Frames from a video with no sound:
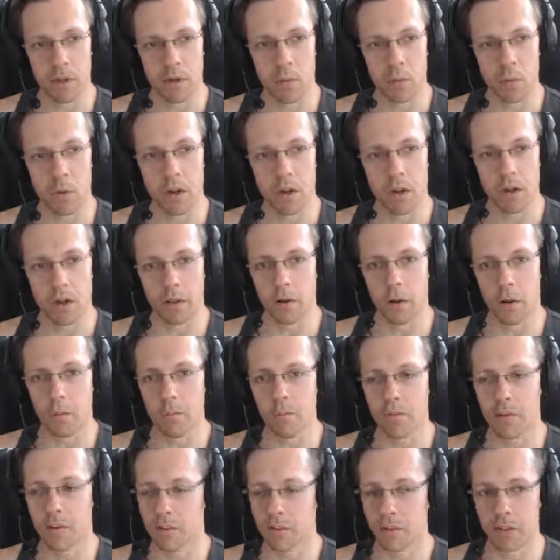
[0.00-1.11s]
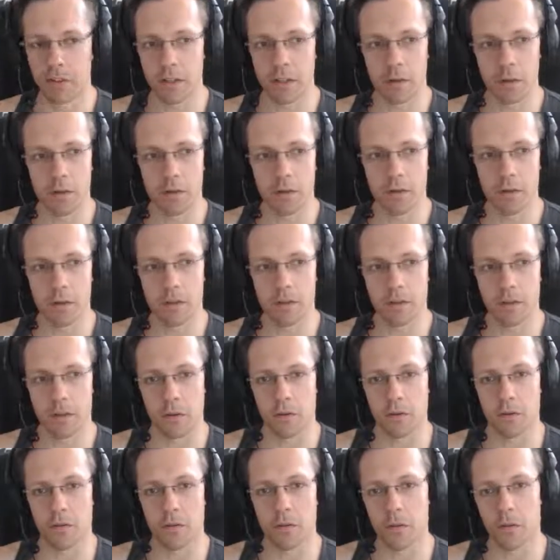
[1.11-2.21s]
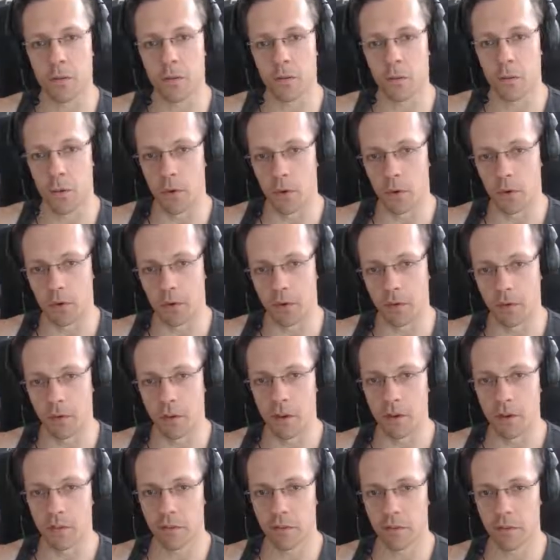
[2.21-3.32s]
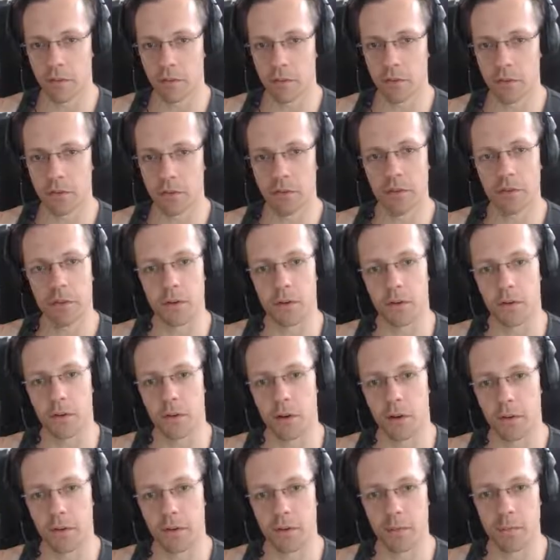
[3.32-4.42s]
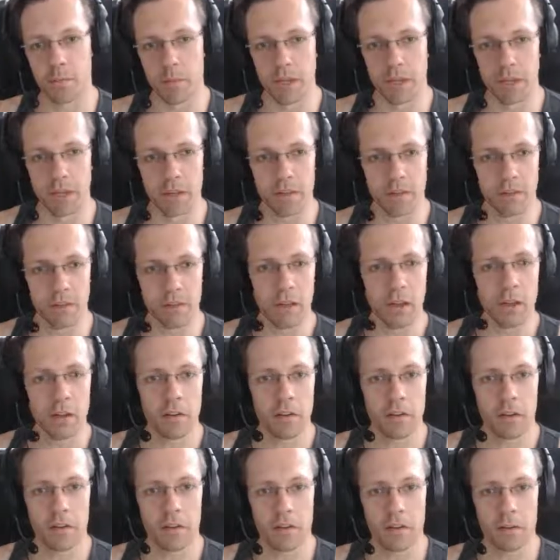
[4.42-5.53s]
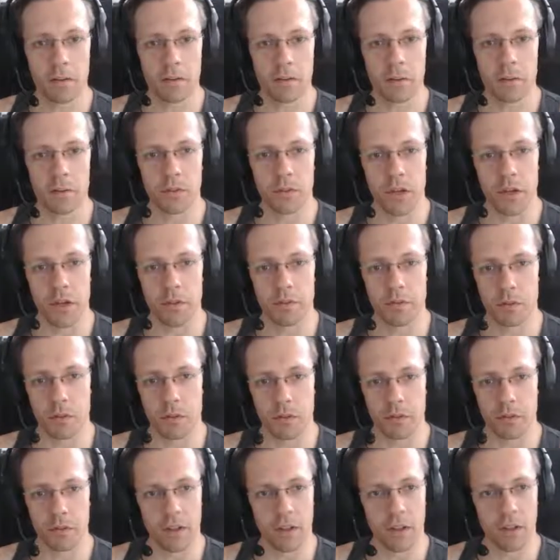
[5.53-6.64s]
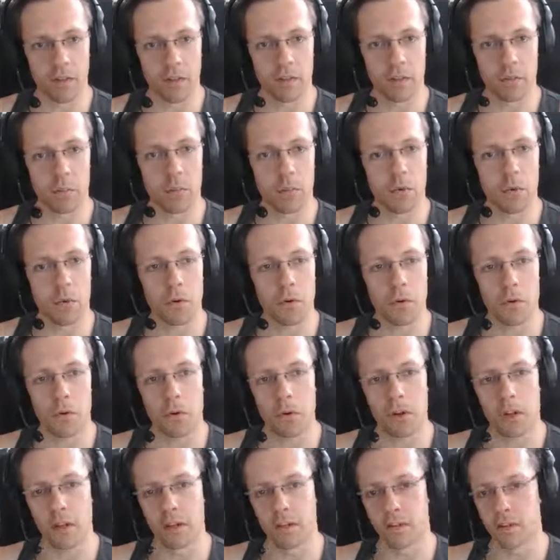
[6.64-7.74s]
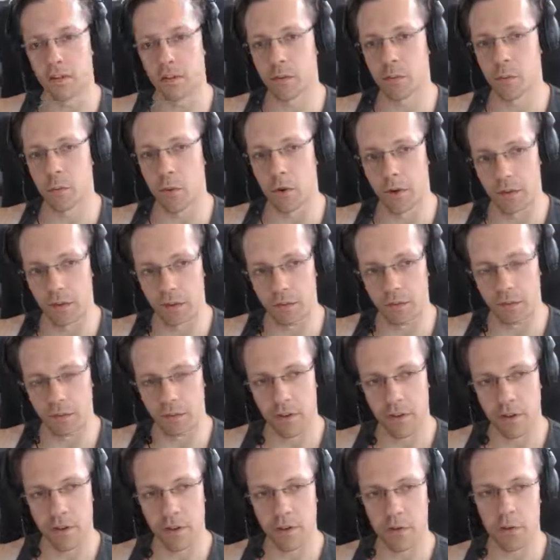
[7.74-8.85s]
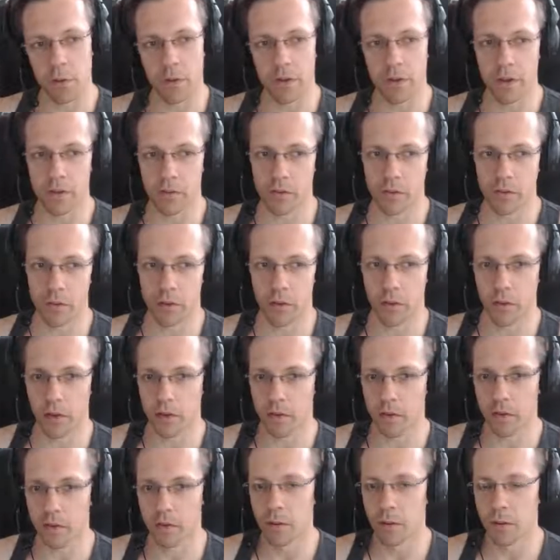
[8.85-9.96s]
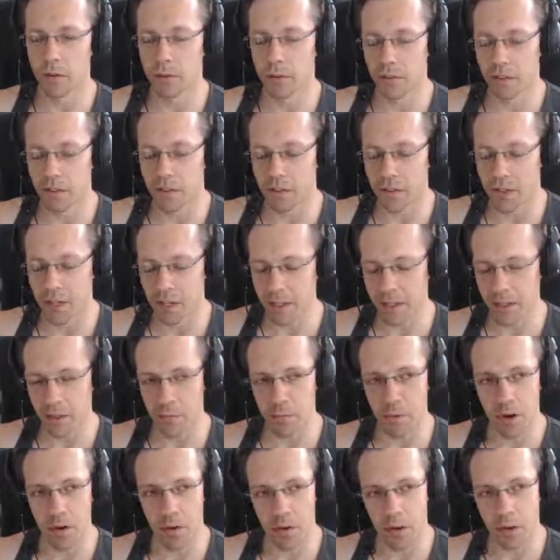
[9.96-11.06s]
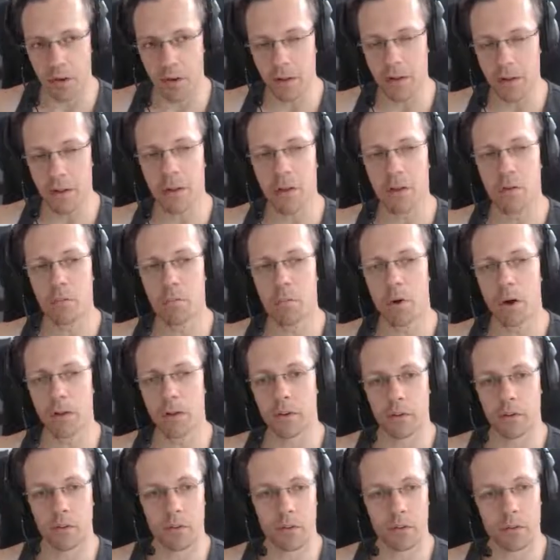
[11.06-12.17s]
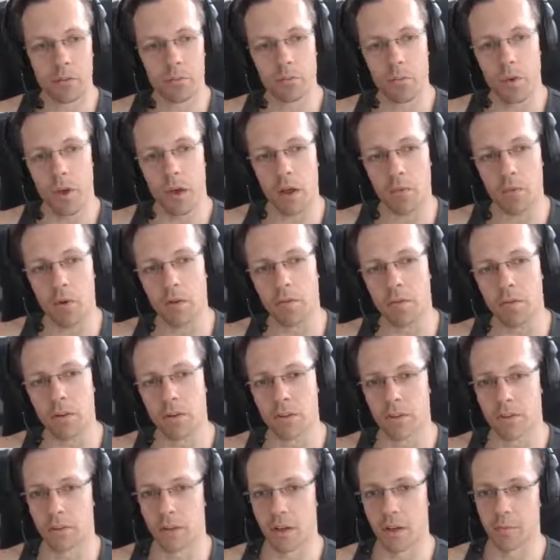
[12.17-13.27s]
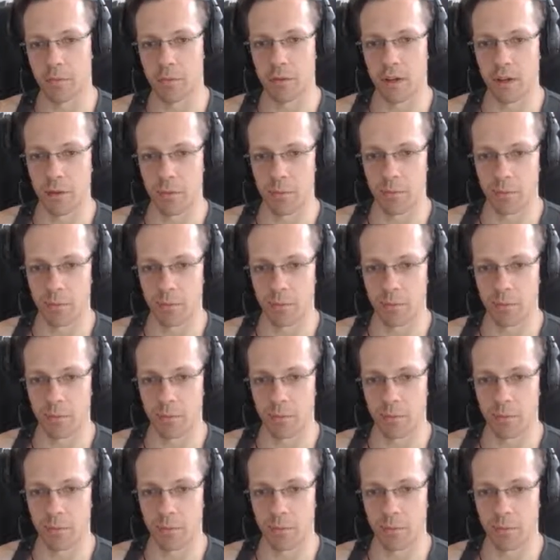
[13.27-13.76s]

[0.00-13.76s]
Well, it obviously consists of two words. The first, concurrent, means that you do several things more or less at once, not necessarily in parallel, but at roughly the same time.